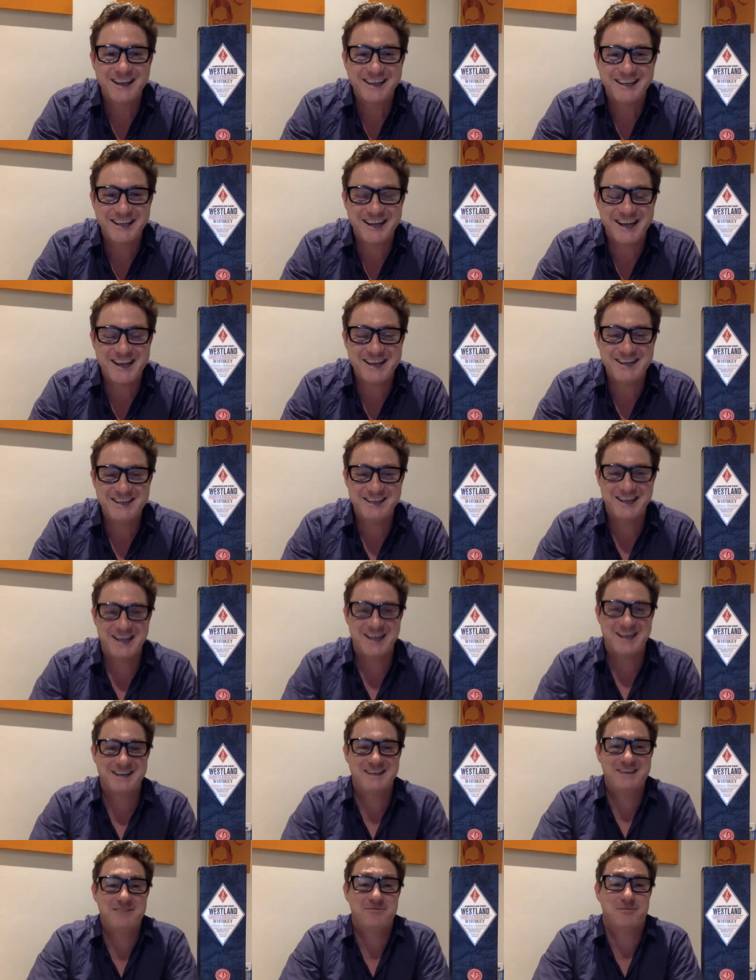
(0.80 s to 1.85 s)
G'day,
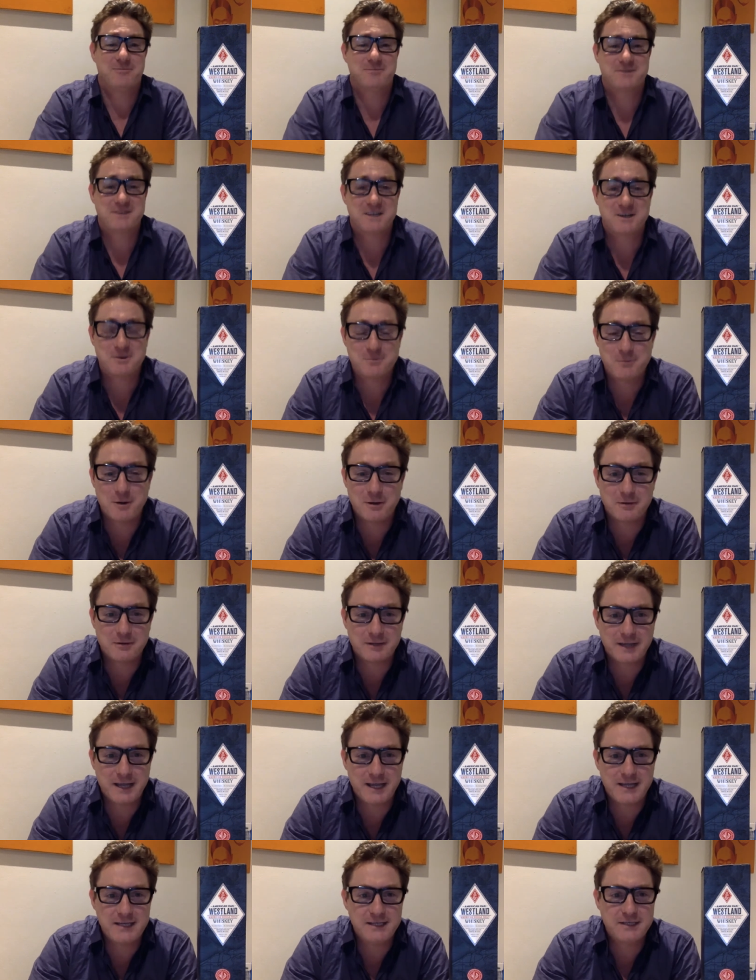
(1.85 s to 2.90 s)
Andy from Single Malt.
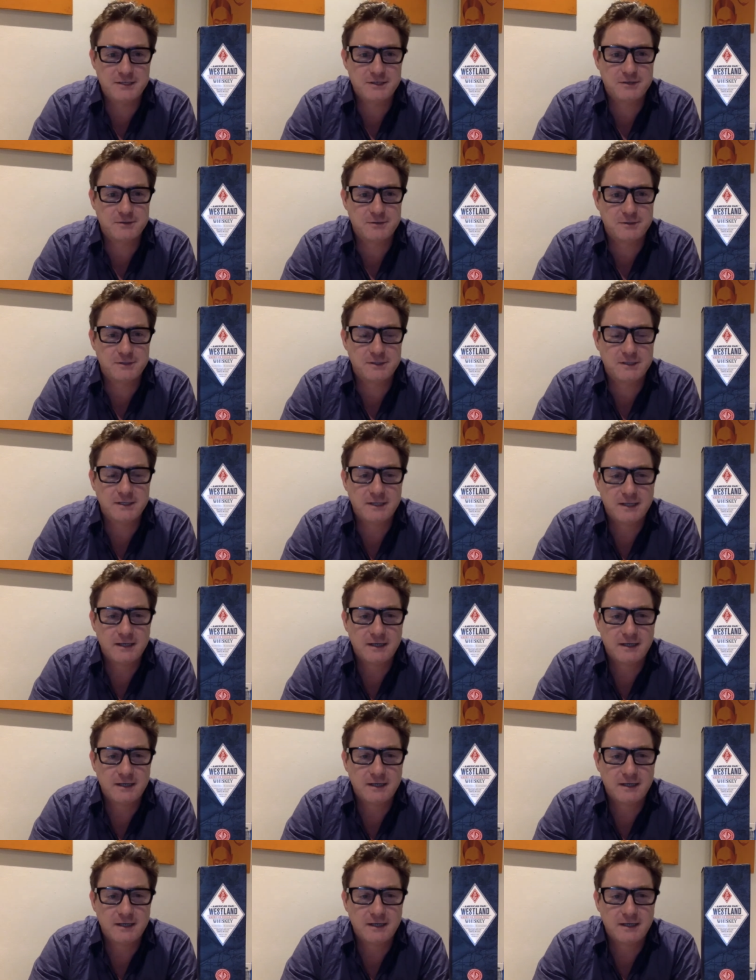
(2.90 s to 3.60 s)
How you doing?